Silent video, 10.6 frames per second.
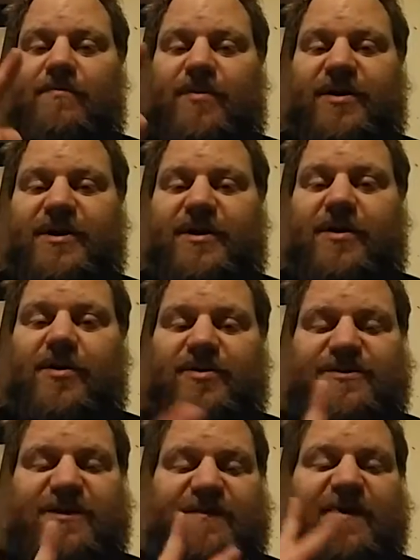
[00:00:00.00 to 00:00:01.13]
but didn't
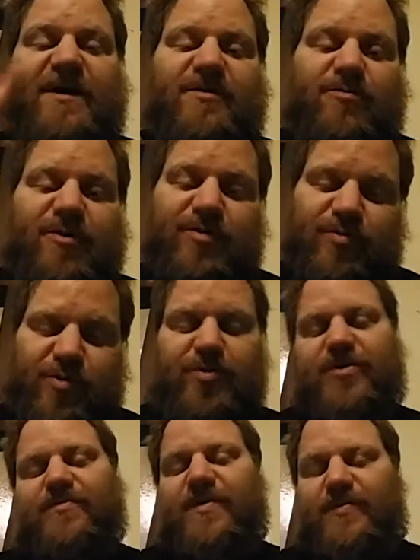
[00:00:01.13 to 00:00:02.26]
notice that they had
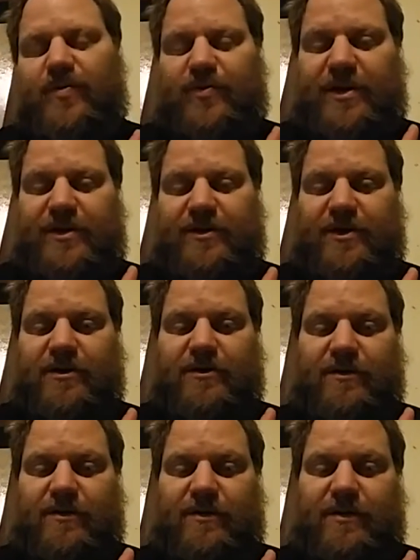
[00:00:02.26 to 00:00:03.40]
recruited people down there.
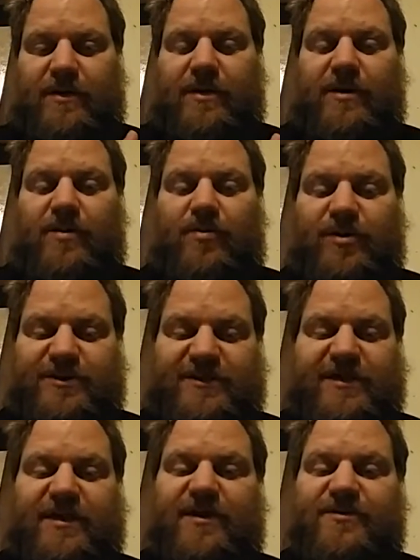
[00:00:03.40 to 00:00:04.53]
which
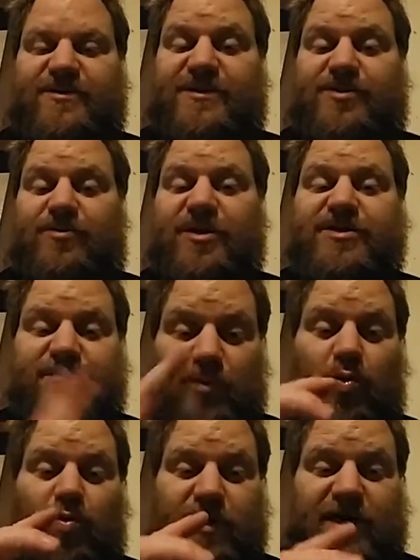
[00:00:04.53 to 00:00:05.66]
is another situation of
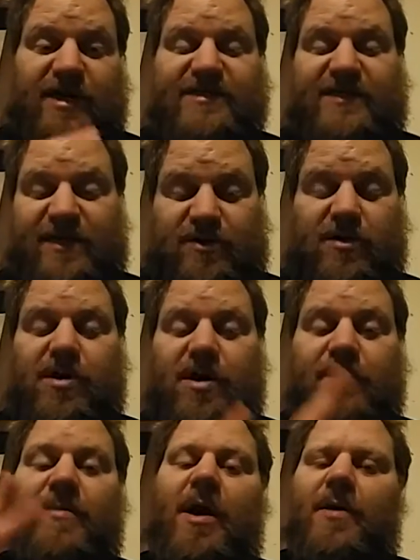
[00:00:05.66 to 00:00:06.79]
organized like
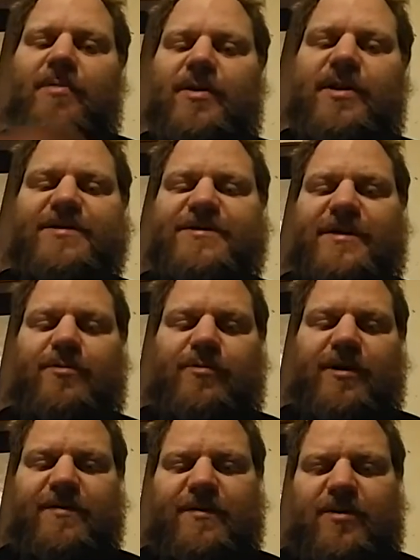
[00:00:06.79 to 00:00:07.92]
crime. But let's get
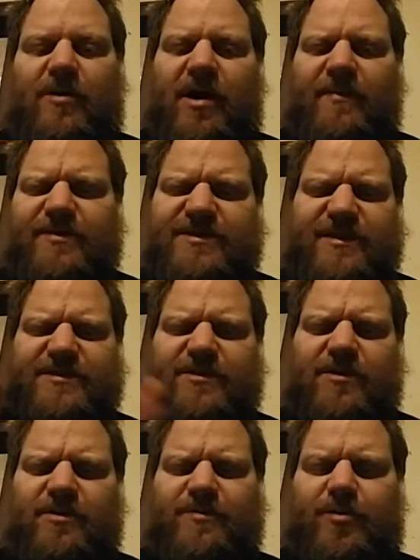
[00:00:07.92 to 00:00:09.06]
rid of the crime and say it's
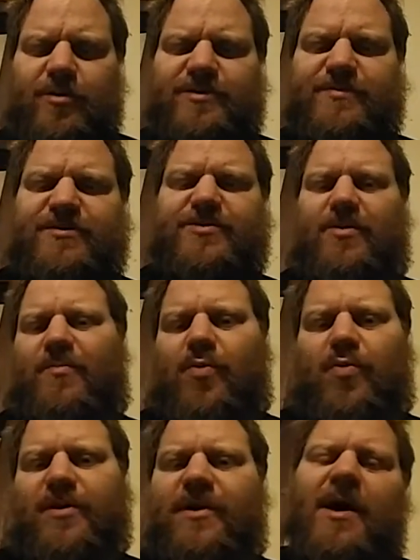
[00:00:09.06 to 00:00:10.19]
law enforcement to a
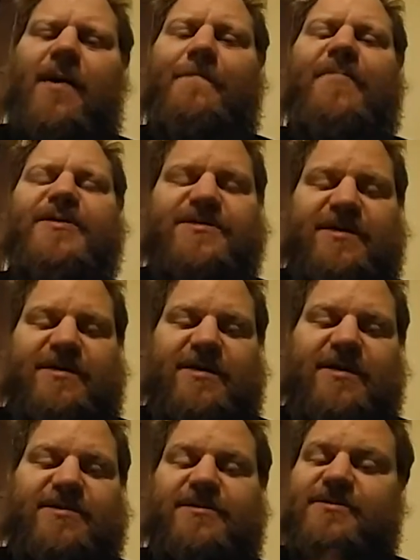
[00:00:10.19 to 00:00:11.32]
point,
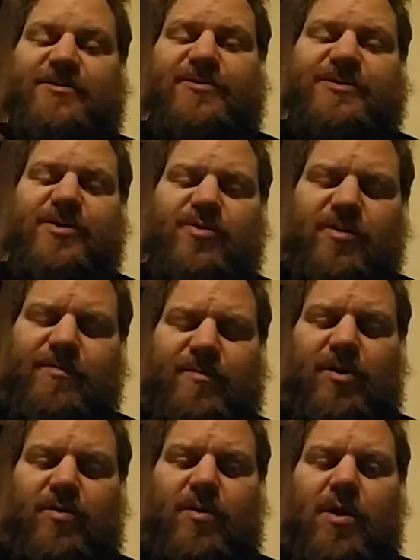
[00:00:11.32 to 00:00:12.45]
misconducted, so it's still
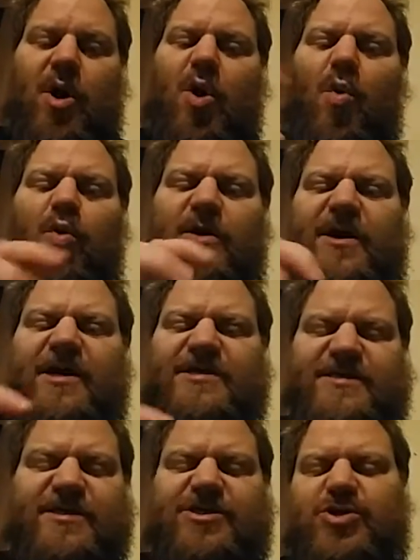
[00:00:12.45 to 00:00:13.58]
criminal.
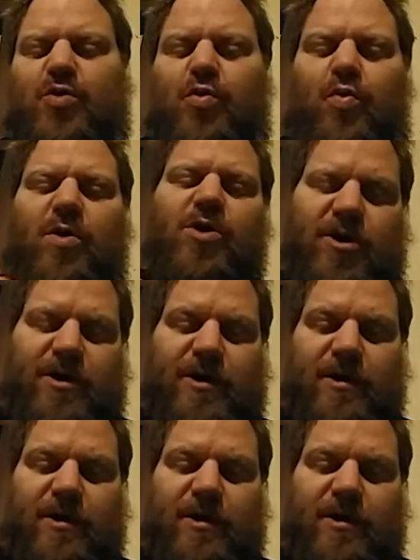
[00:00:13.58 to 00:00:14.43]
Organizational work,